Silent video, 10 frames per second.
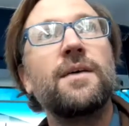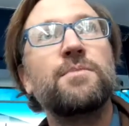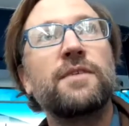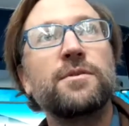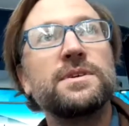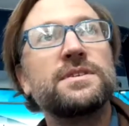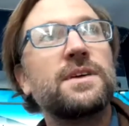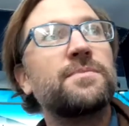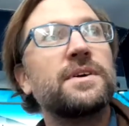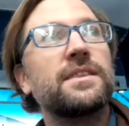preferably
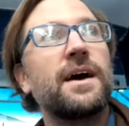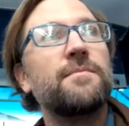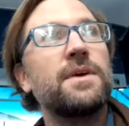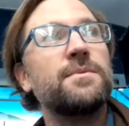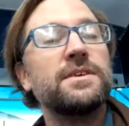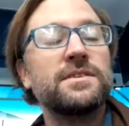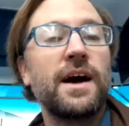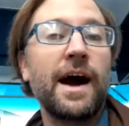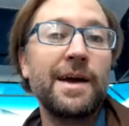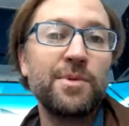something that maybe is a
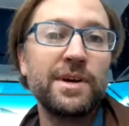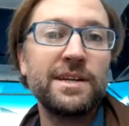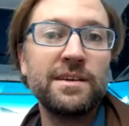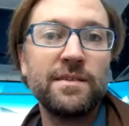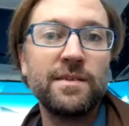hybrid,